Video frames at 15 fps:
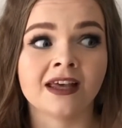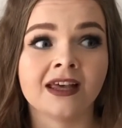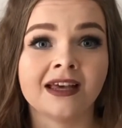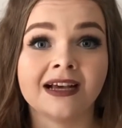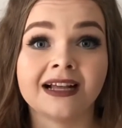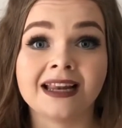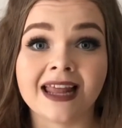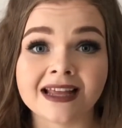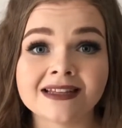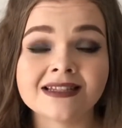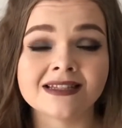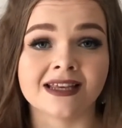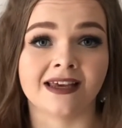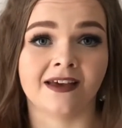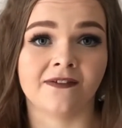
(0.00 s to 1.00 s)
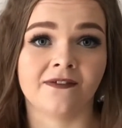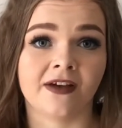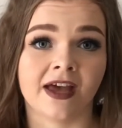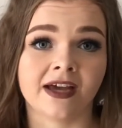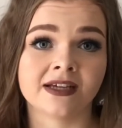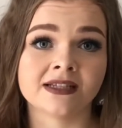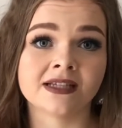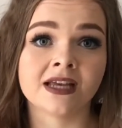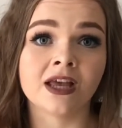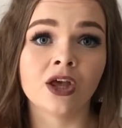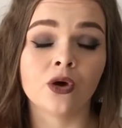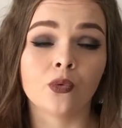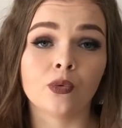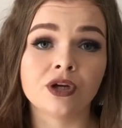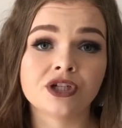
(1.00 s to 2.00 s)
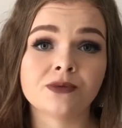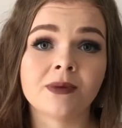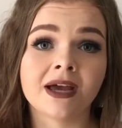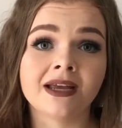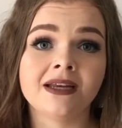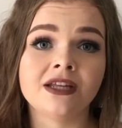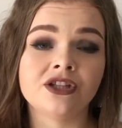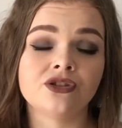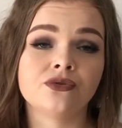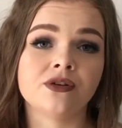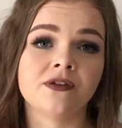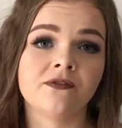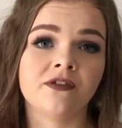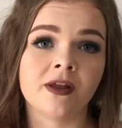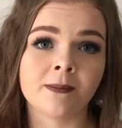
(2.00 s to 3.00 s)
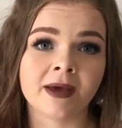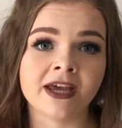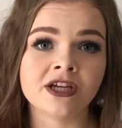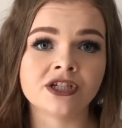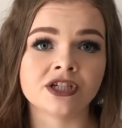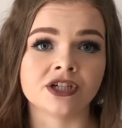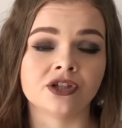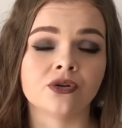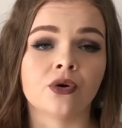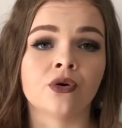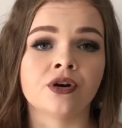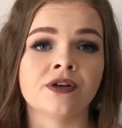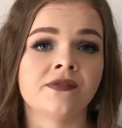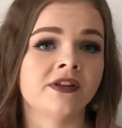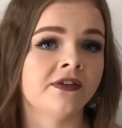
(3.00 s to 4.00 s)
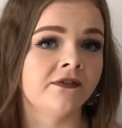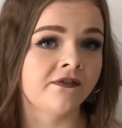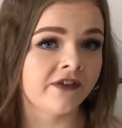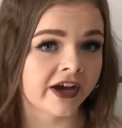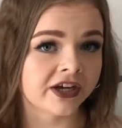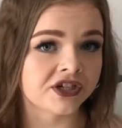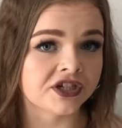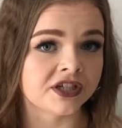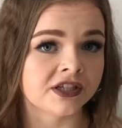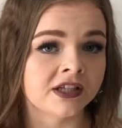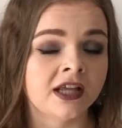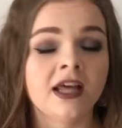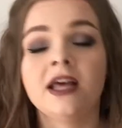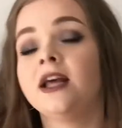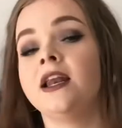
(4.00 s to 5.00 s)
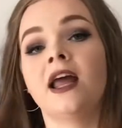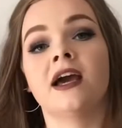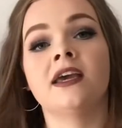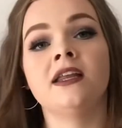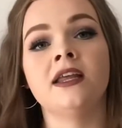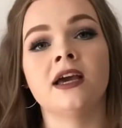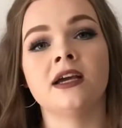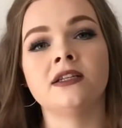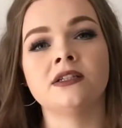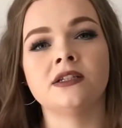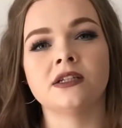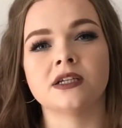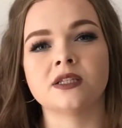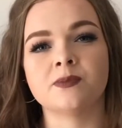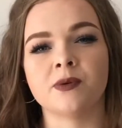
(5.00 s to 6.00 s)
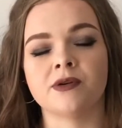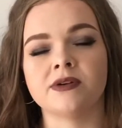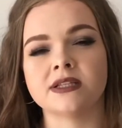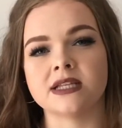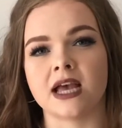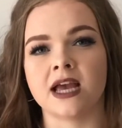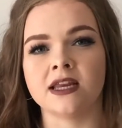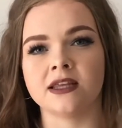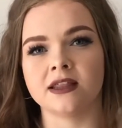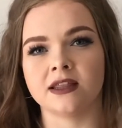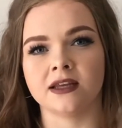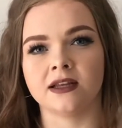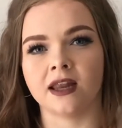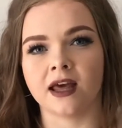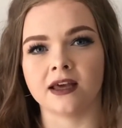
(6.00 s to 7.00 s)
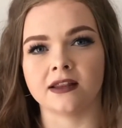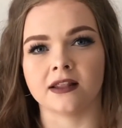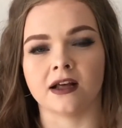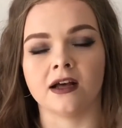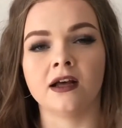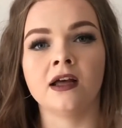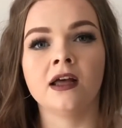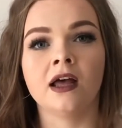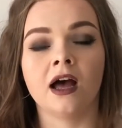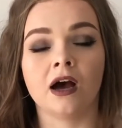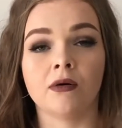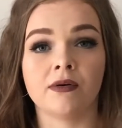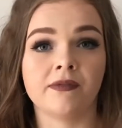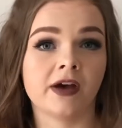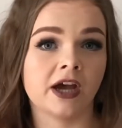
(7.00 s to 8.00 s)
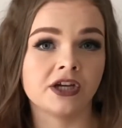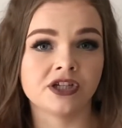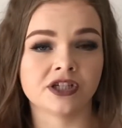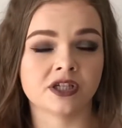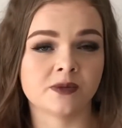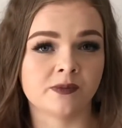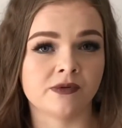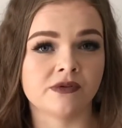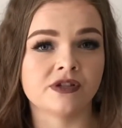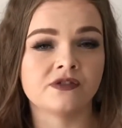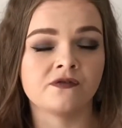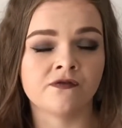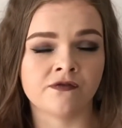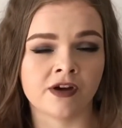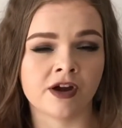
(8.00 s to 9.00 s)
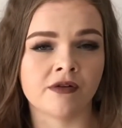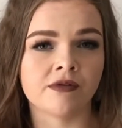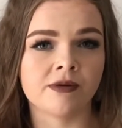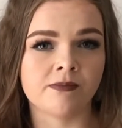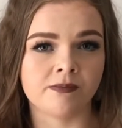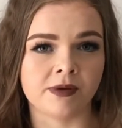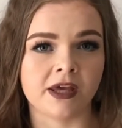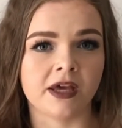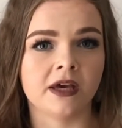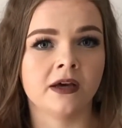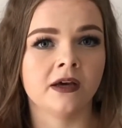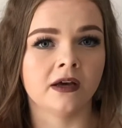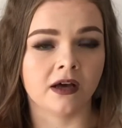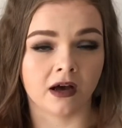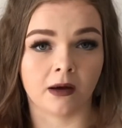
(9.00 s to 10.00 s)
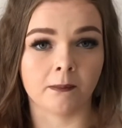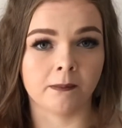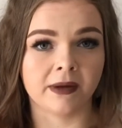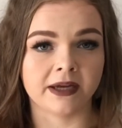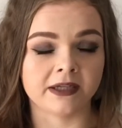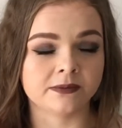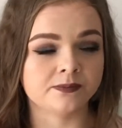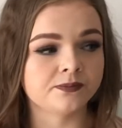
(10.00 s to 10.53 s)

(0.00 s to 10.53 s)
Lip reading: cleansing effect, which might lead to inflammation or even infection. Luckily, I didn't experience anything like that. However, I just experienced very big gum pain.